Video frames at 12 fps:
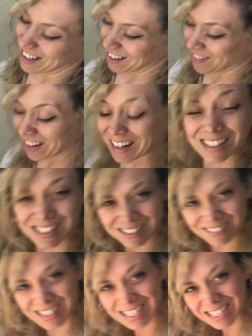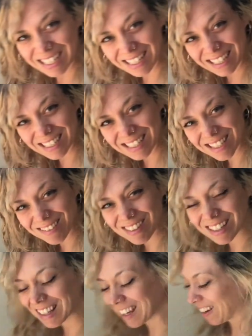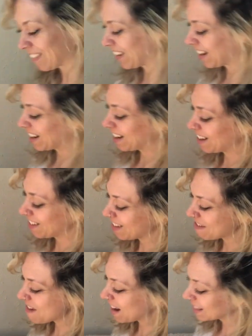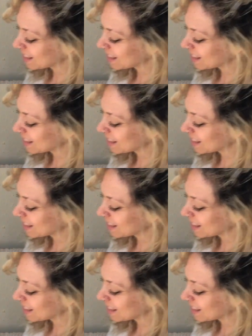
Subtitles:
one. Swedish milking. Bring it all the way back